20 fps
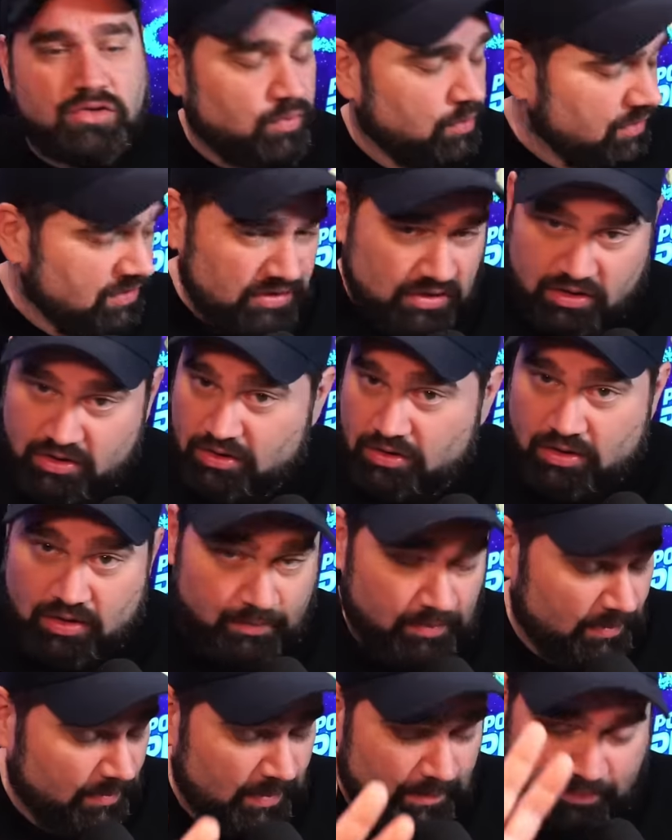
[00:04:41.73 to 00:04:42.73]
towards her.
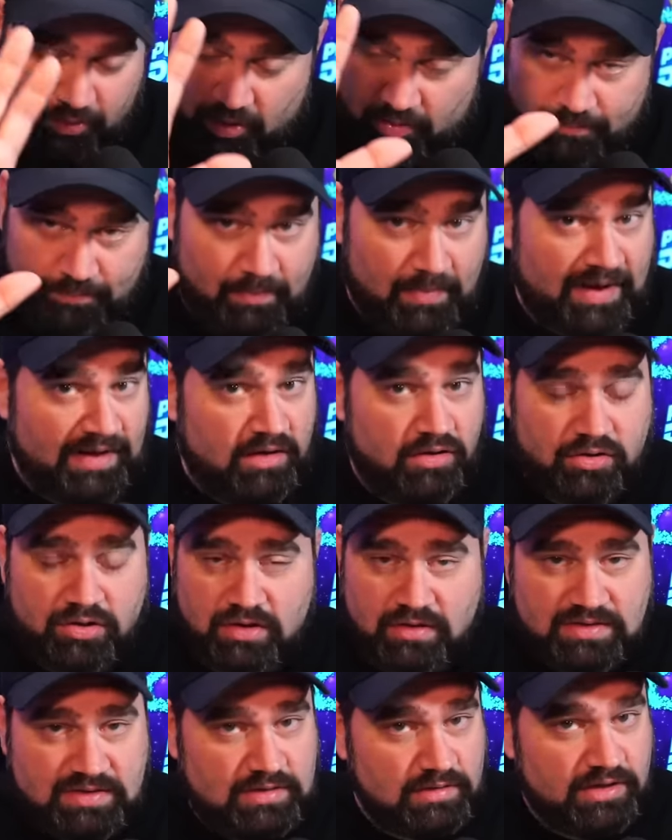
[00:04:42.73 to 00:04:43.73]
My
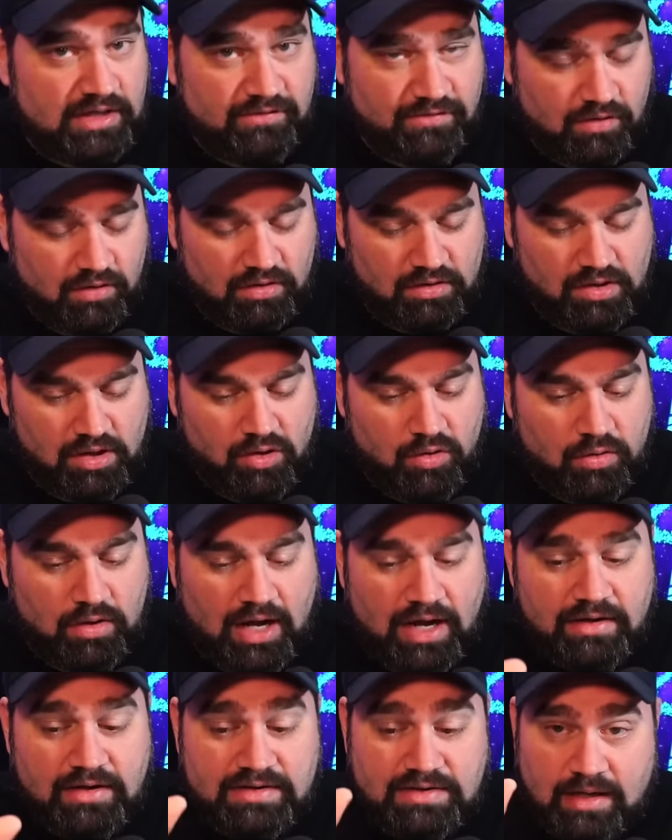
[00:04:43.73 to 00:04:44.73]
goodness, leave her alone.
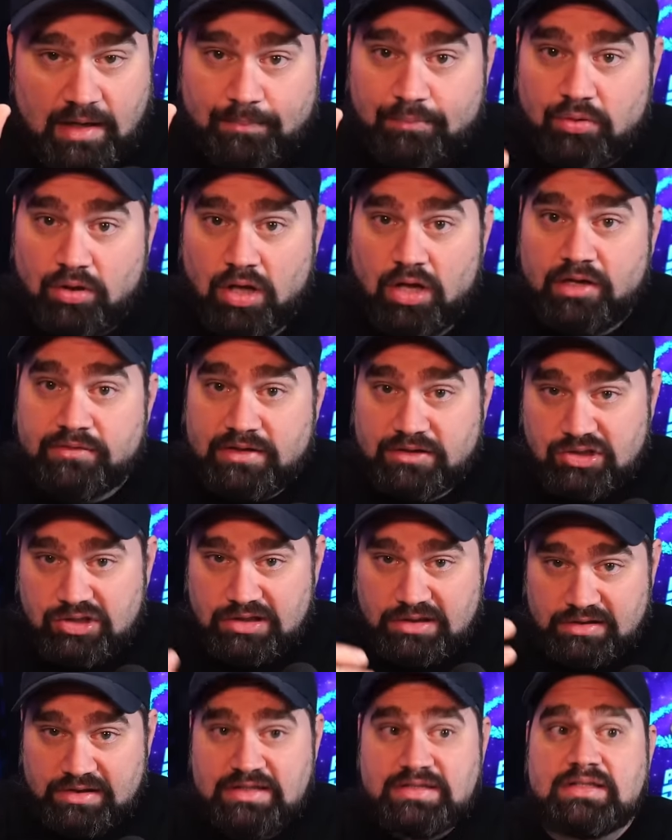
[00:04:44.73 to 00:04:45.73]
I just applaud that
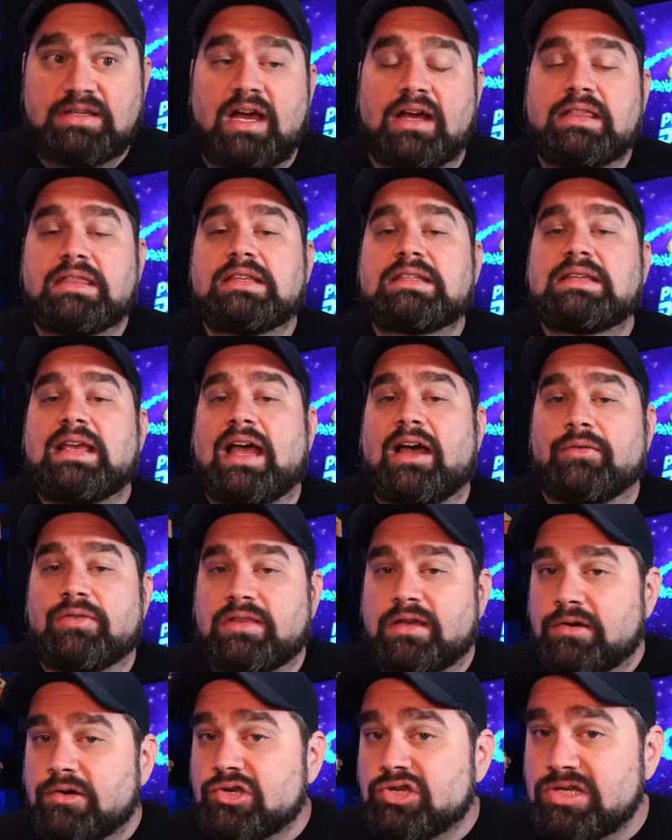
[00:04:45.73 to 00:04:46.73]
she at least got this out
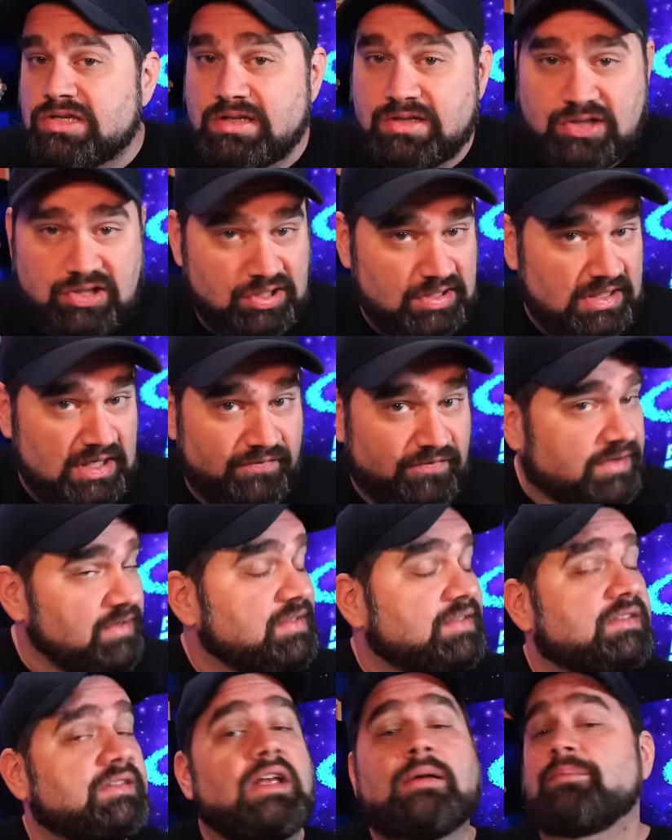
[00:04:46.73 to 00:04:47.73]
there and she did give us
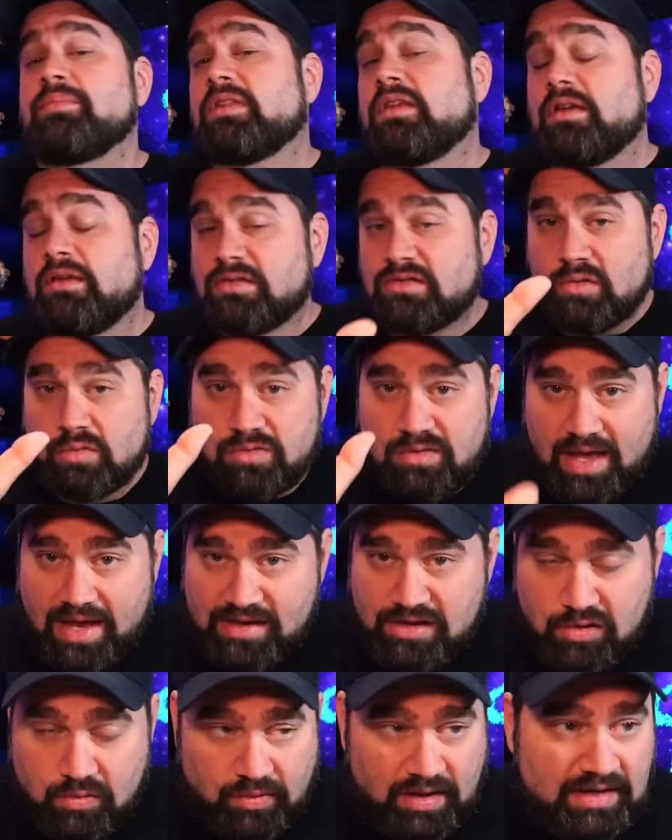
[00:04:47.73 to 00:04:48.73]
something. So
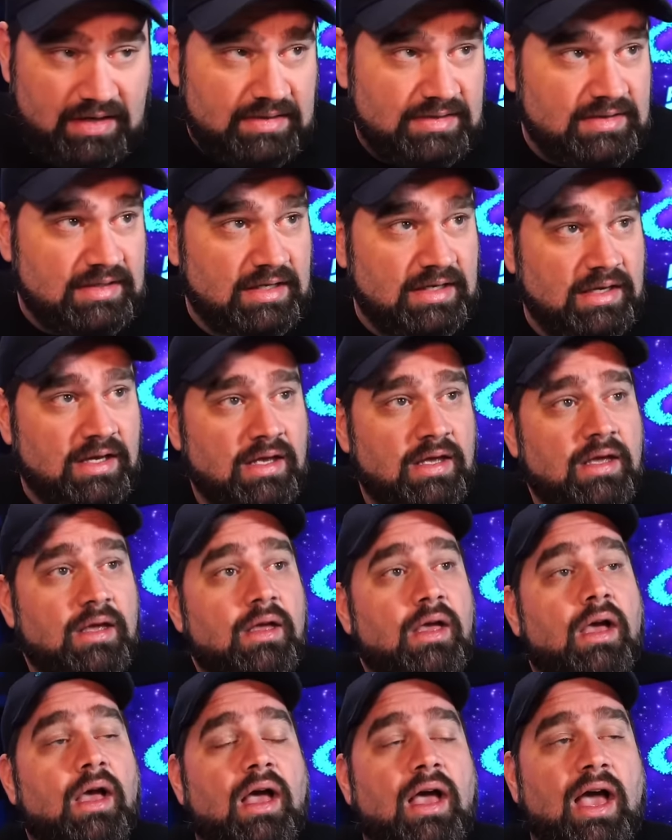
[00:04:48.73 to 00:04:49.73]
thank you, Lady C.
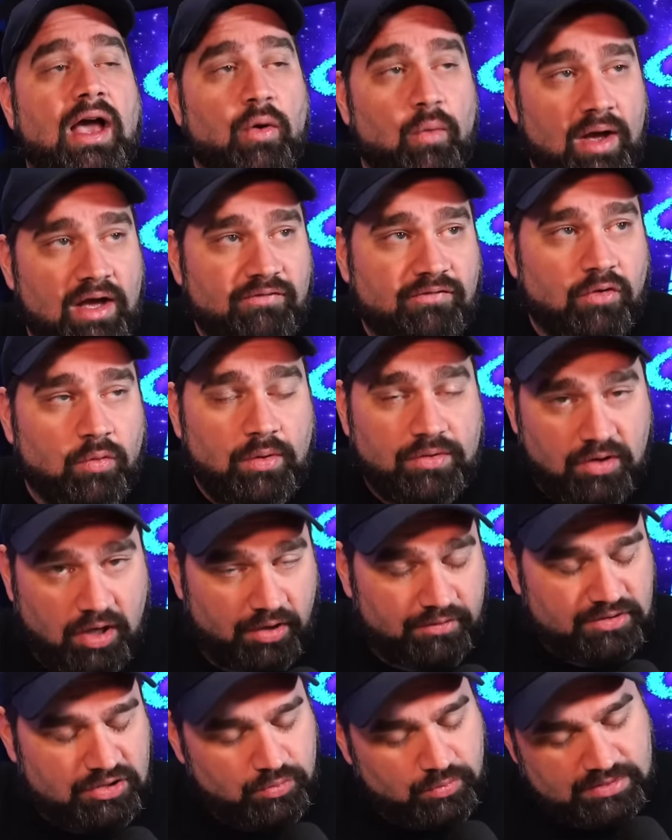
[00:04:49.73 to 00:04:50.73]
However, with
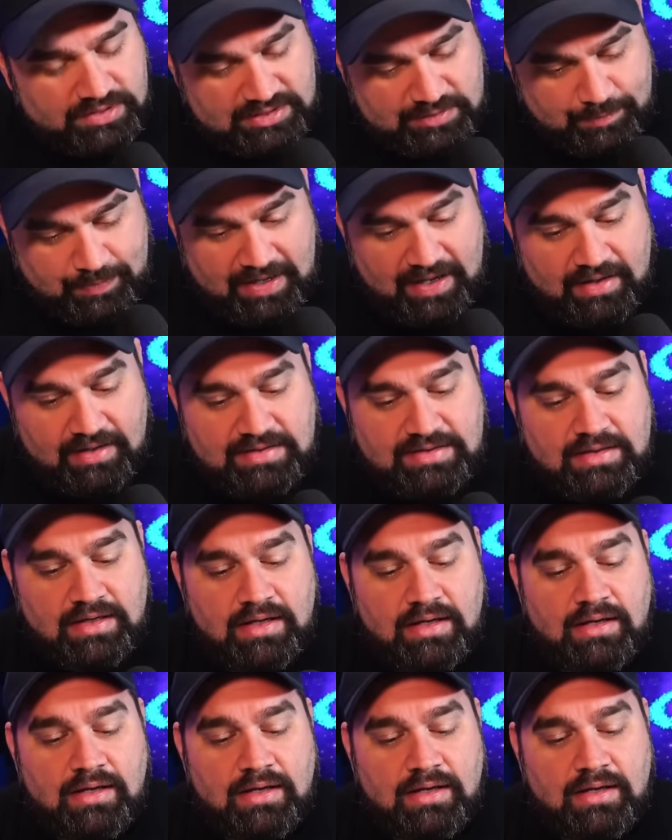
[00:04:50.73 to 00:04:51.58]
all due respect,